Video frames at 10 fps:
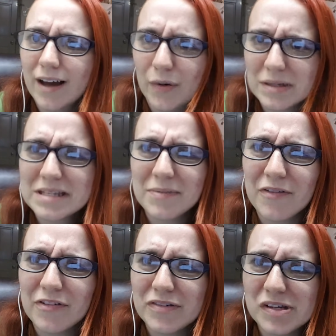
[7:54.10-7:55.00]
I want to say
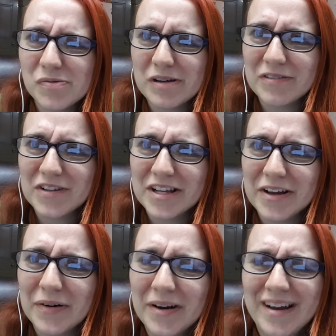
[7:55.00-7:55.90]
my 15 week
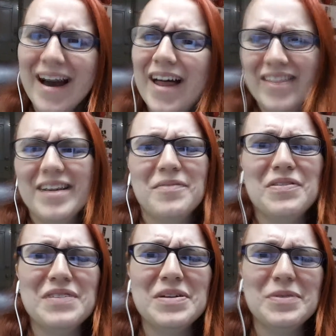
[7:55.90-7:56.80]
video. I think I'm
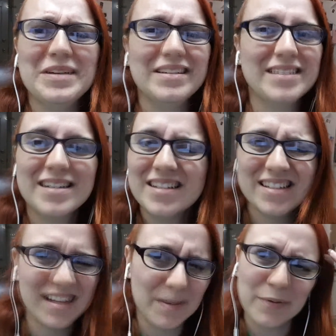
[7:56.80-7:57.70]
15 weeks.
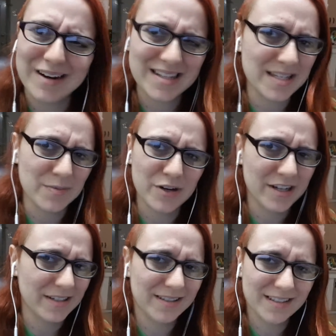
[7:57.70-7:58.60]
See that pregnancy
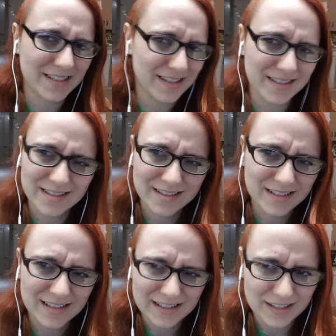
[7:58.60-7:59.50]
brain? It's
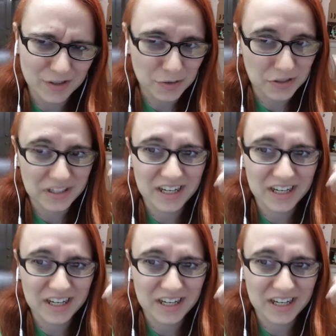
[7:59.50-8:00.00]
it's real